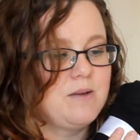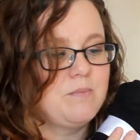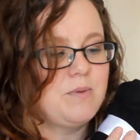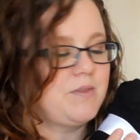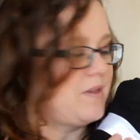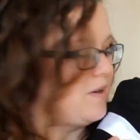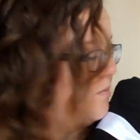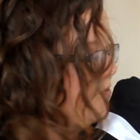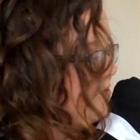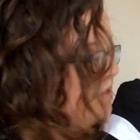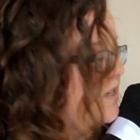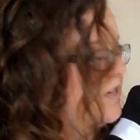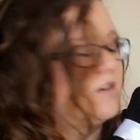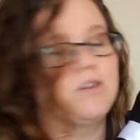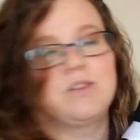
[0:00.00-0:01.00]
But then
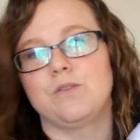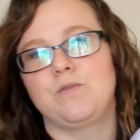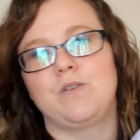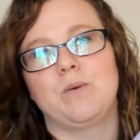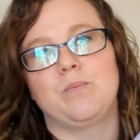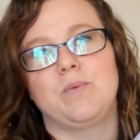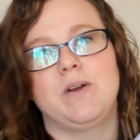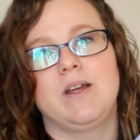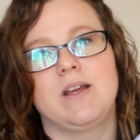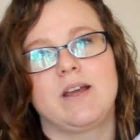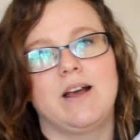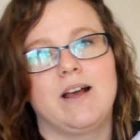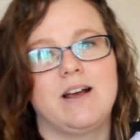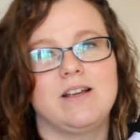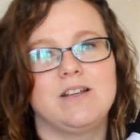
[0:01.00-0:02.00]
once I got the fabric,
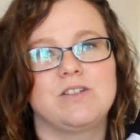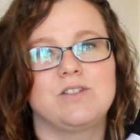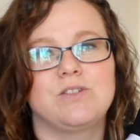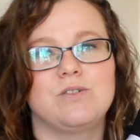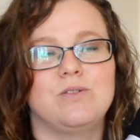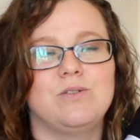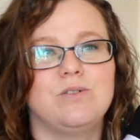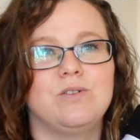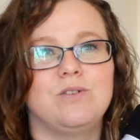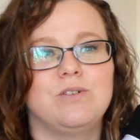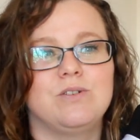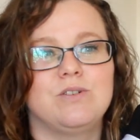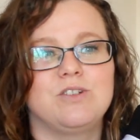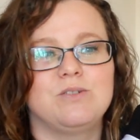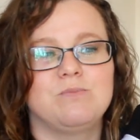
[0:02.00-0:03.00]
I
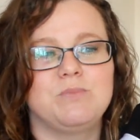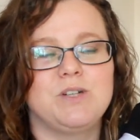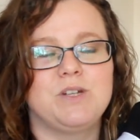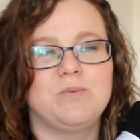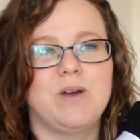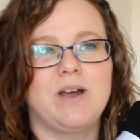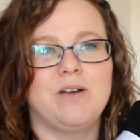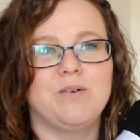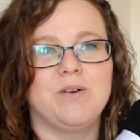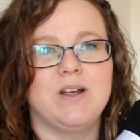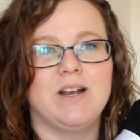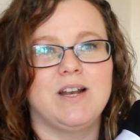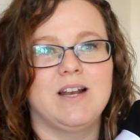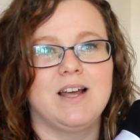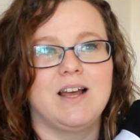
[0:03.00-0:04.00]
saw somebody
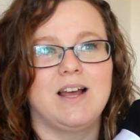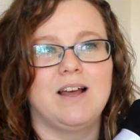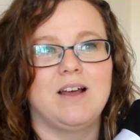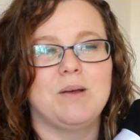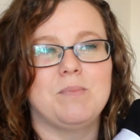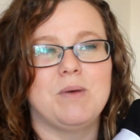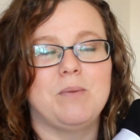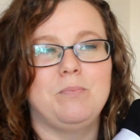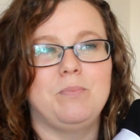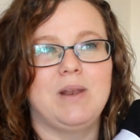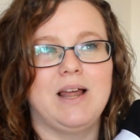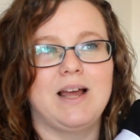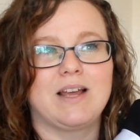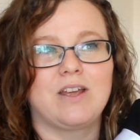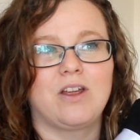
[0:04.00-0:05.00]
wearing a
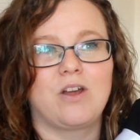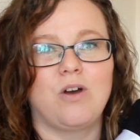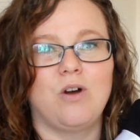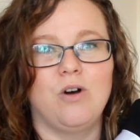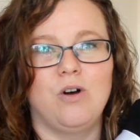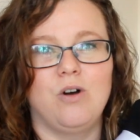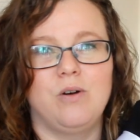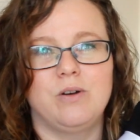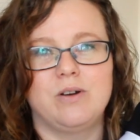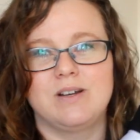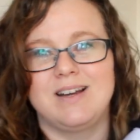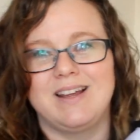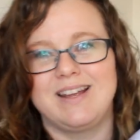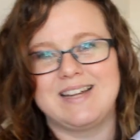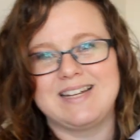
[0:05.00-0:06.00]
black cord,
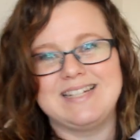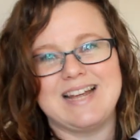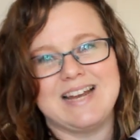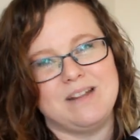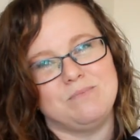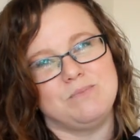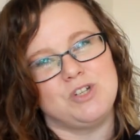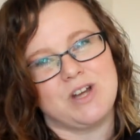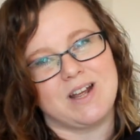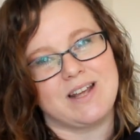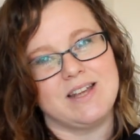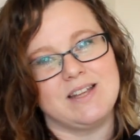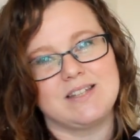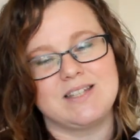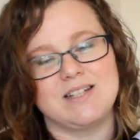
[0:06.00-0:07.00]
like denim
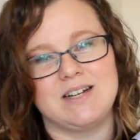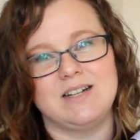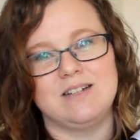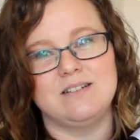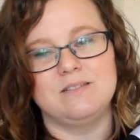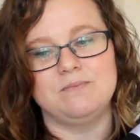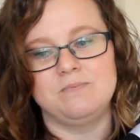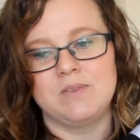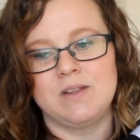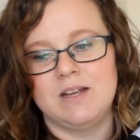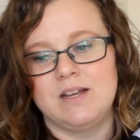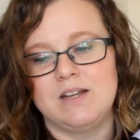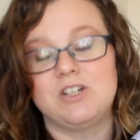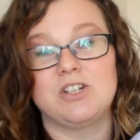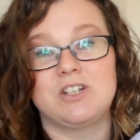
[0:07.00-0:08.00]
jacket style.
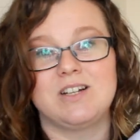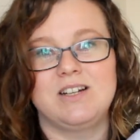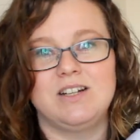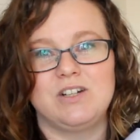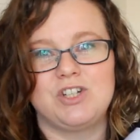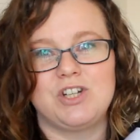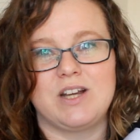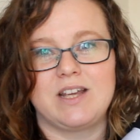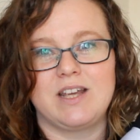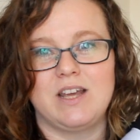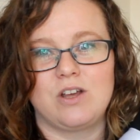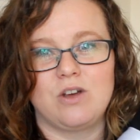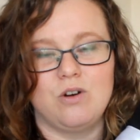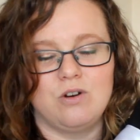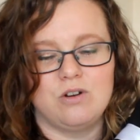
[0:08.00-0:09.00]
Just a little
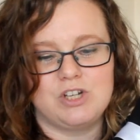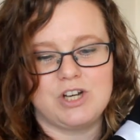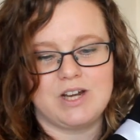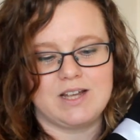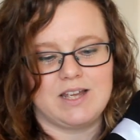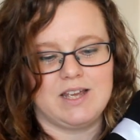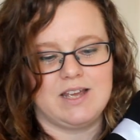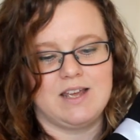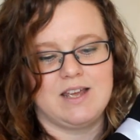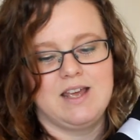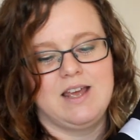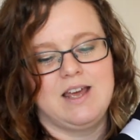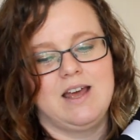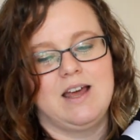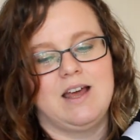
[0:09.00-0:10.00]
jacket, a cord jacket.
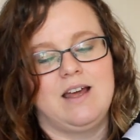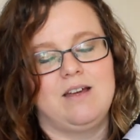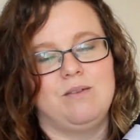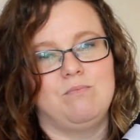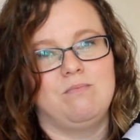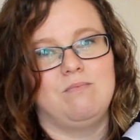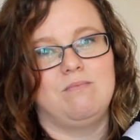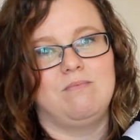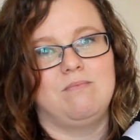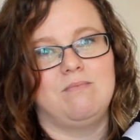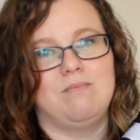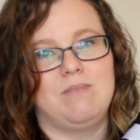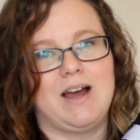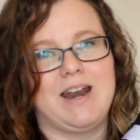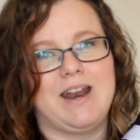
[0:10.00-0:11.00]
And
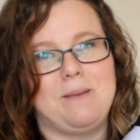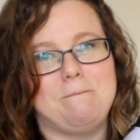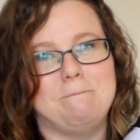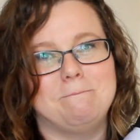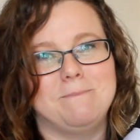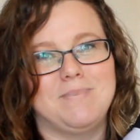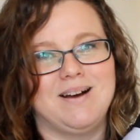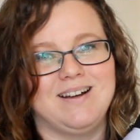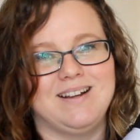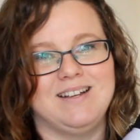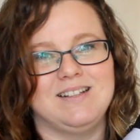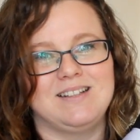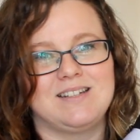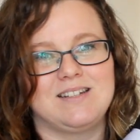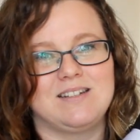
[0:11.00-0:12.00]
I
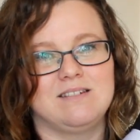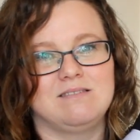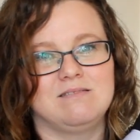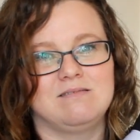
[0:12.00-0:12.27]
might